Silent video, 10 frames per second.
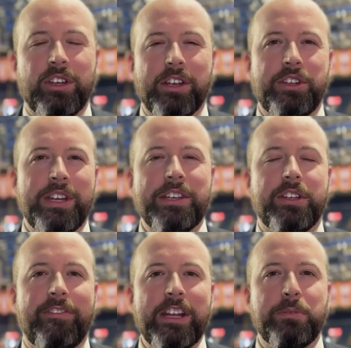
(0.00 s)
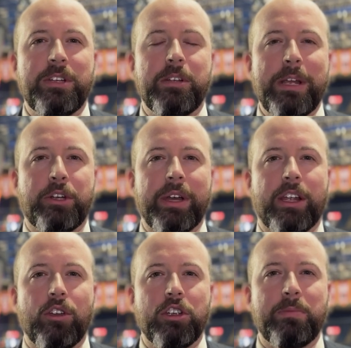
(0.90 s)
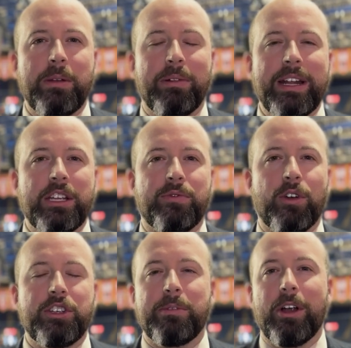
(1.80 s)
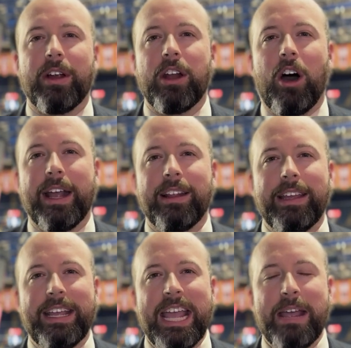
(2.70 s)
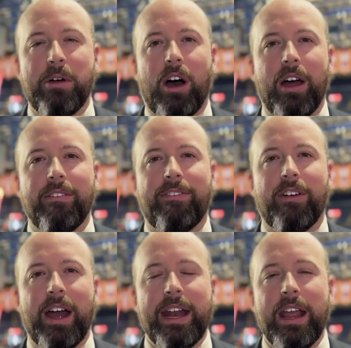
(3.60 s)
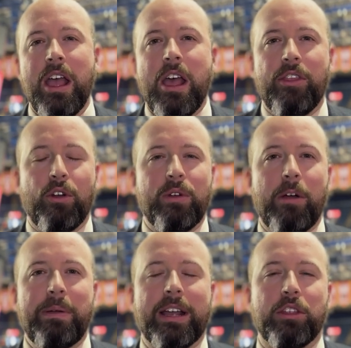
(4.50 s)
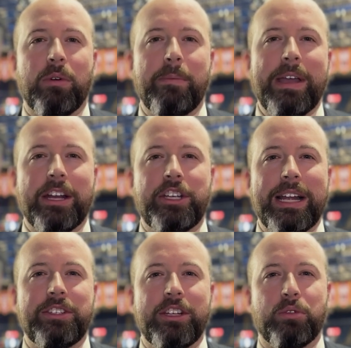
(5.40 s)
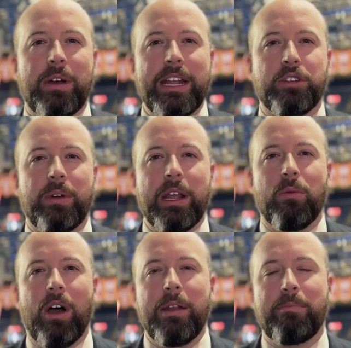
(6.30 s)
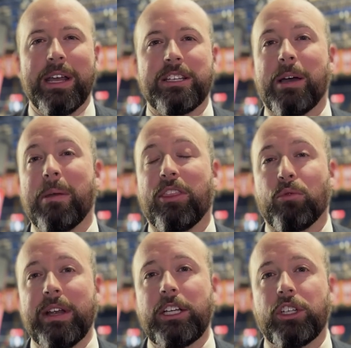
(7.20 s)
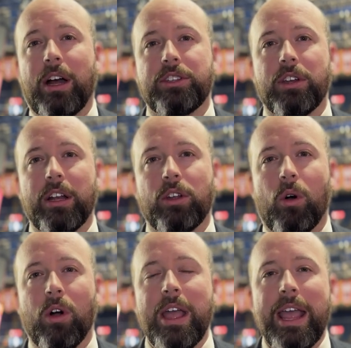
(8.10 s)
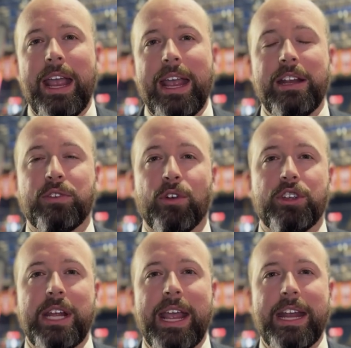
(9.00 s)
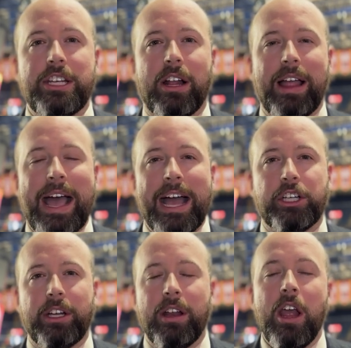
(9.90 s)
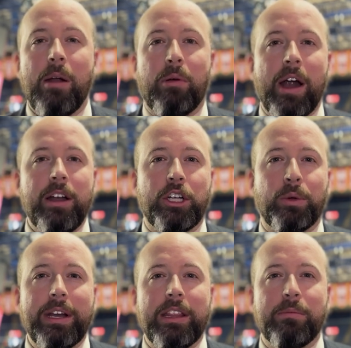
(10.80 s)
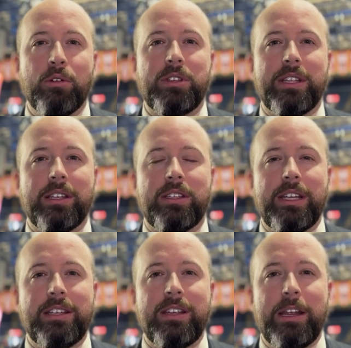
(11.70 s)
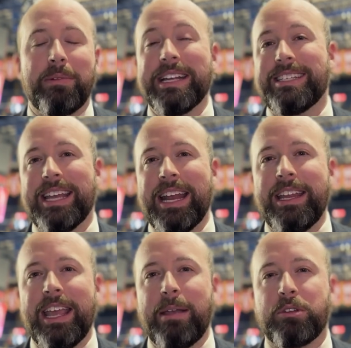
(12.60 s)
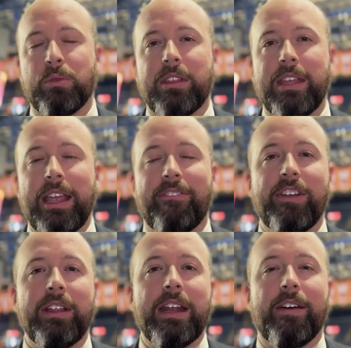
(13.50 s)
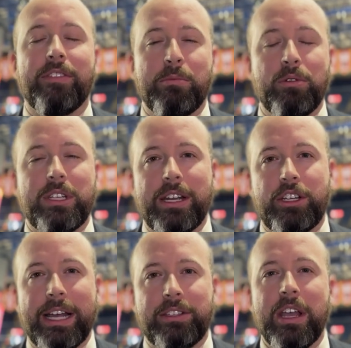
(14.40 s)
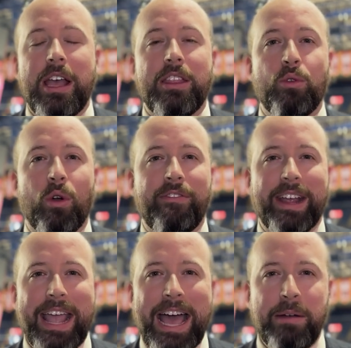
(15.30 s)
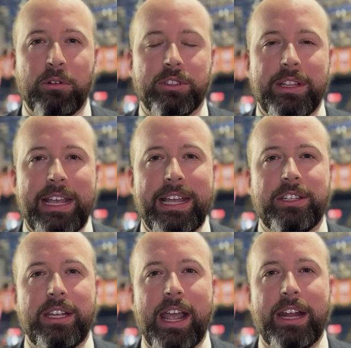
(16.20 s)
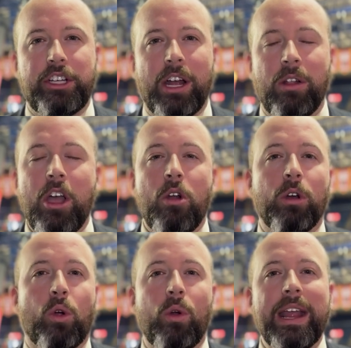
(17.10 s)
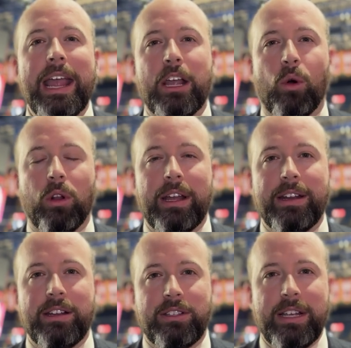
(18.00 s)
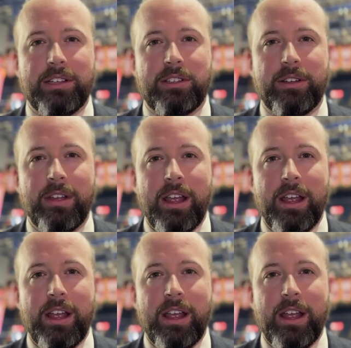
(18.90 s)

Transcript: Austin. Yes, defenseman Dmitry Kuzmin played his first American Hockey League game on Friday. Third round pick of the Winnipeg Jets in 2021, picked up three shots on goal in his first AHL action. Prior to joining the Moose this season, he played 10 games with the affiliate of the Moose and Jets, the Norfolk Admirals in the ECHL, recording a goal and an assist.